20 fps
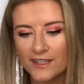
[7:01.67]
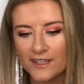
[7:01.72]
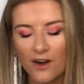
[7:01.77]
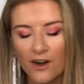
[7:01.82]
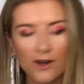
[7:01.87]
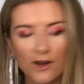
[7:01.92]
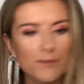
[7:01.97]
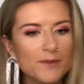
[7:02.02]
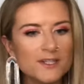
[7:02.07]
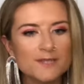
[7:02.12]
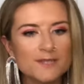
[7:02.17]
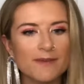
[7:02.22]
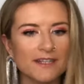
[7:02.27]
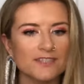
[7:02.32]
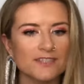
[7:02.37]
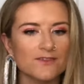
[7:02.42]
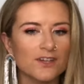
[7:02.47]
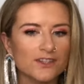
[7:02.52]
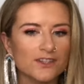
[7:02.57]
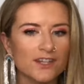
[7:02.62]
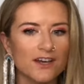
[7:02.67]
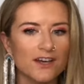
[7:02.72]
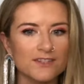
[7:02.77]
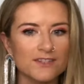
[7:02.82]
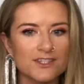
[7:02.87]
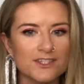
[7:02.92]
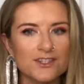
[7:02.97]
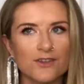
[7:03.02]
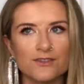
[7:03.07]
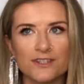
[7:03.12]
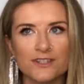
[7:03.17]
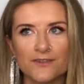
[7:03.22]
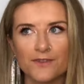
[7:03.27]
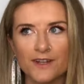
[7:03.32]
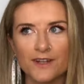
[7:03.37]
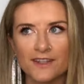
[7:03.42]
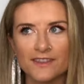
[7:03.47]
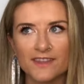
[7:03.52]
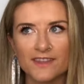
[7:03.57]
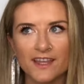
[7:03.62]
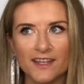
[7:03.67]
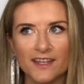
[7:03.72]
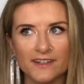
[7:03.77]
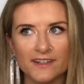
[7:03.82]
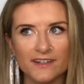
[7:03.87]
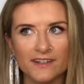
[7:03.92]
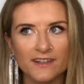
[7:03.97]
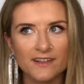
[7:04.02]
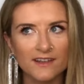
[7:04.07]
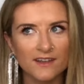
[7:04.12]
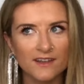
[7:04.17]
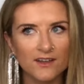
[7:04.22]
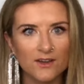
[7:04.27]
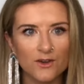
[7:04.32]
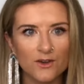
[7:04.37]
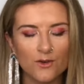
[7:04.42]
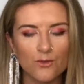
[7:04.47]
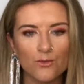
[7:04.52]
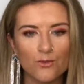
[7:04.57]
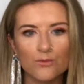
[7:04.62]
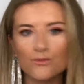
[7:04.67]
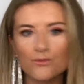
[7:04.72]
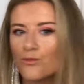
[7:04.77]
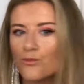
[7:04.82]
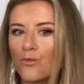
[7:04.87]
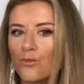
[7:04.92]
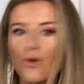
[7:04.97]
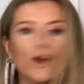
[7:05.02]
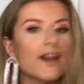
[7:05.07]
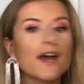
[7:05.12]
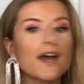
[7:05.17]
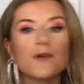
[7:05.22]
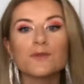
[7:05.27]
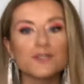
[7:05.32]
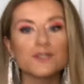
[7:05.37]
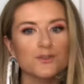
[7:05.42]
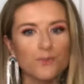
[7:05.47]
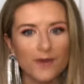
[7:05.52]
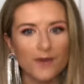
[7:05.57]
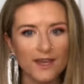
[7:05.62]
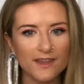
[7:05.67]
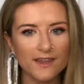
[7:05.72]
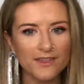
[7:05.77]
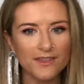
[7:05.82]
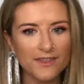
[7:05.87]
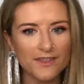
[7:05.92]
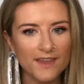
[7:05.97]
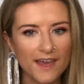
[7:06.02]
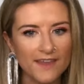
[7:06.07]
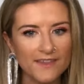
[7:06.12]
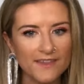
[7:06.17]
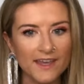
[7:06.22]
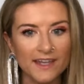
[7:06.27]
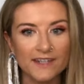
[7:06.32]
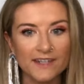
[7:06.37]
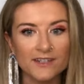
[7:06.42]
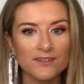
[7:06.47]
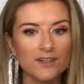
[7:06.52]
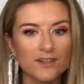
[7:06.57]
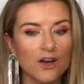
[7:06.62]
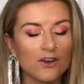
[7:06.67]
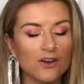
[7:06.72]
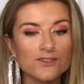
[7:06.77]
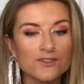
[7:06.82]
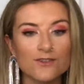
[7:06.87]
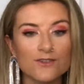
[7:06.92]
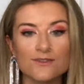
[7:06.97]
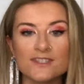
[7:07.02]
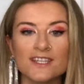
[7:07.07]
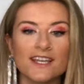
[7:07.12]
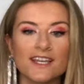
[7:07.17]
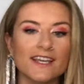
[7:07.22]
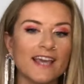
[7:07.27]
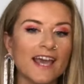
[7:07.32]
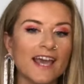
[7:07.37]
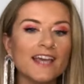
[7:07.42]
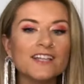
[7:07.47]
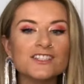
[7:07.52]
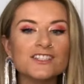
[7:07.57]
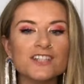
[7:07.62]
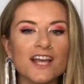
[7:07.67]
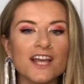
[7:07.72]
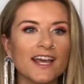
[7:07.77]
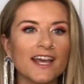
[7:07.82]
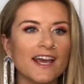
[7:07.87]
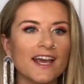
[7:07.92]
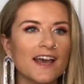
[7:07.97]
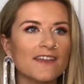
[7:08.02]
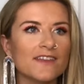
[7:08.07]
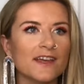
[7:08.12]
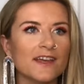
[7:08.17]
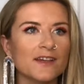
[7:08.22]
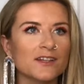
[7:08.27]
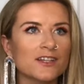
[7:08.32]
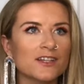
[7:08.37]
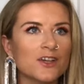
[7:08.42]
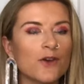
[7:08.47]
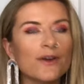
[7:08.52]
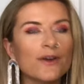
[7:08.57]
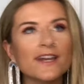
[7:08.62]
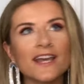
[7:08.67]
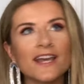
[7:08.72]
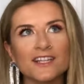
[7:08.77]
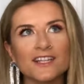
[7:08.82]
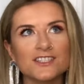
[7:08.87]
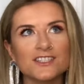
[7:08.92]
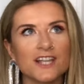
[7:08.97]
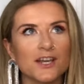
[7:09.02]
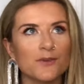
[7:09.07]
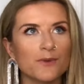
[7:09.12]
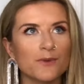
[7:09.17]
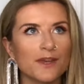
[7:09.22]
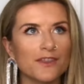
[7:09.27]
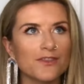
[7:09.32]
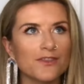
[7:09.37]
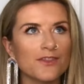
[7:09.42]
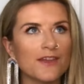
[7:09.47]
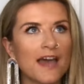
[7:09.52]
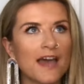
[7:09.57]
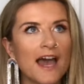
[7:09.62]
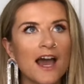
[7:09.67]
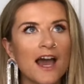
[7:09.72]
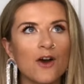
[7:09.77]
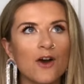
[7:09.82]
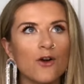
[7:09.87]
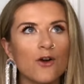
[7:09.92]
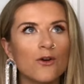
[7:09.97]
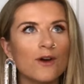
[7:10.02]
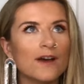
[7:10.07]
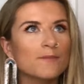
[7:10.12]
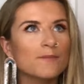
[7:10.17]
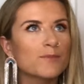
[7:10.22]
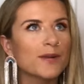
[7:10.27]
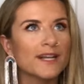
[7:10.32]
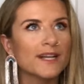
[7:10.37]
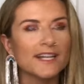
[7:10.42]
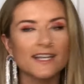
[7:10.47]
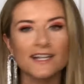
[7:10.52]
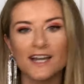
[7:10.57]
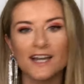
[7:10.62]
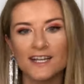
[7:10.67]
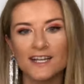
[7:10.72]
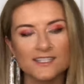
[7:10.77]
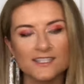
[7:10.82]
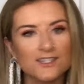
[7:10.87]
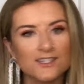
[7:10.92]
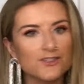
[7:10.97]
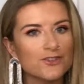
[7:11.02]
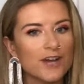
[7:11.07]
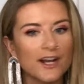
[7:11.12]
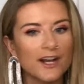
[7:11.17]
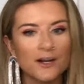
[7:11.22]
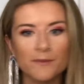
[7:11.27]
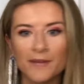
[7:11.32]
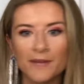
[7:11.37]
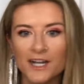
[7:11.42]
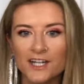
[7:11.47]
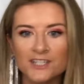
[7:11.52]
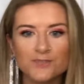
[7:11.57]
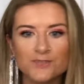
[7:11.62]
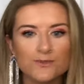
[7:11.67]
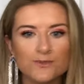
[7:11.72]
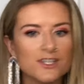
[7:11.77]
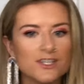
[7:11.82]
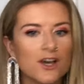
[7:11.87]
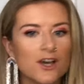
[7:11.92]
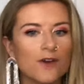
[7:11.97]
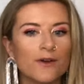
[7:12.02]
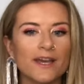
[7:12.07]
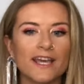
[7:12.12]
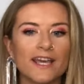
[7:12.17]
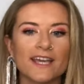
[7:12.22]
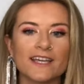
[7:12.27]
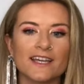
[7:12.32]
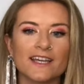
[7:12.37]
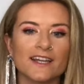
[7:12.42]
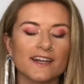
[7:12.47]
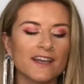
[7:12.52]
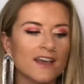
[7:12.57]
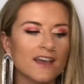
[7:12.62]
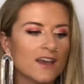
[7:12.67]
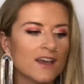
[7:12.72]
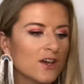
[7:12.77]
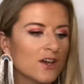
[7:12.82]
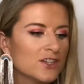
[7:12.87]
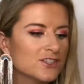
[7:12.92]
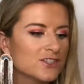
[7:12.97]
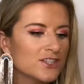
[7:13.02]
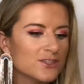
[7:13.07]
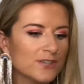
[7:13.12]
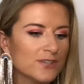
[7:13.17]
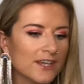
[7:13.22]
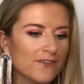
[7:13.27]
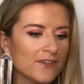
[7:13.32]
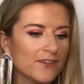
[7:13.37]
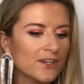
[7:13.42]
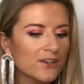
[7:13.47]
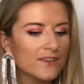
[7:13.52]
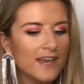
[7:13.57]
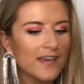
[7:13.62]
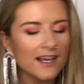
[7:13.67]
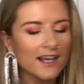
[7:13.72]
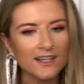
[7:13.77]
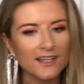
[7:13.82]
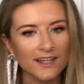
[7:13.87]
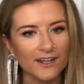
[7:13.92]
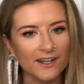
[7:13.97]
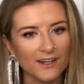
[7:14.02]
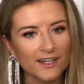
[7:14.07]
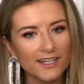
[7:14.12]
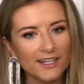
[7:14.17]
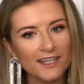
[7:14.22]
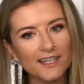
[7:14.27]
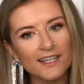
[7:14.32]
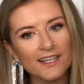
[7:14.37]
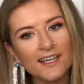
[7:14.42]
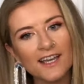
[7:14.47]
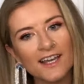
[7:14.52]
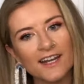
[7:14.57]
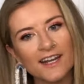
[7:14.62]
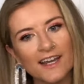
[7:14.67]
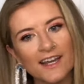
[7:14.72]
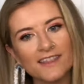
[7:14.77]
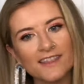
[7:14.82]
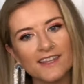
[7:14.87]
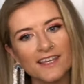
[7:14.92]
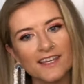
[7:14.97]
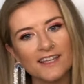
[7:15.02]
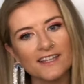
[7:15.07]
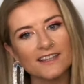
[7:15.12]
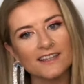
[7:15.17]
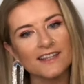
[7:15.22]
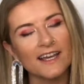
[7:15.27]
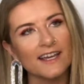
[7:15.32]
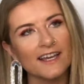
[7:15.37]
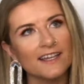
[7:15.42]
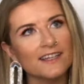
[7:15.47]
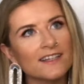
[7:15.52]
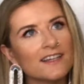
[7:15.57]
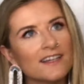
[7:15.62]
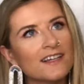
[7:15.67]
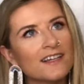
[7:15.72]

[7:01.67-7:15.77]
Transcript: our perspective on love is so different than what I was with. And then also seeing AJ and then going to AJ with how Britney and I's trial marriage was going and just giving her that clarity. And I think like